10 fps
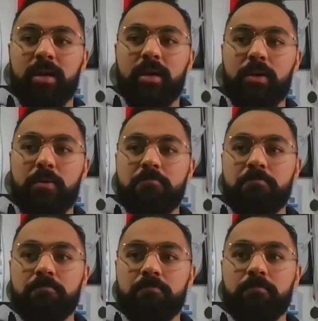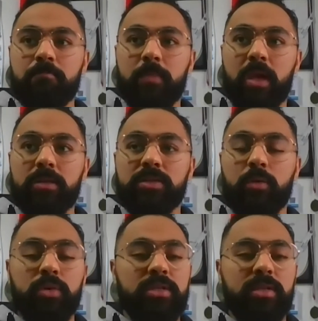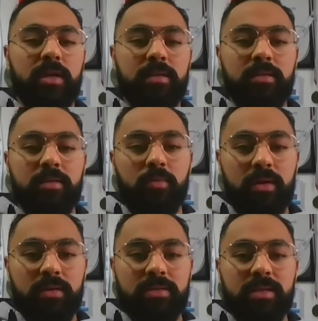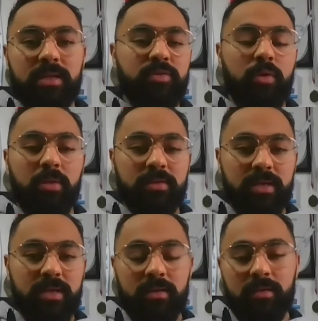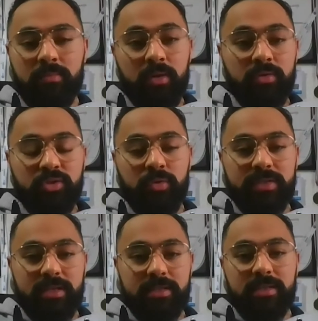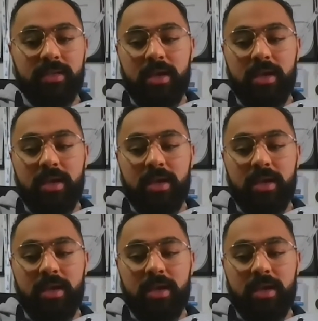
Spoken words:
So we decided, you know what, let's do a blood sugar test.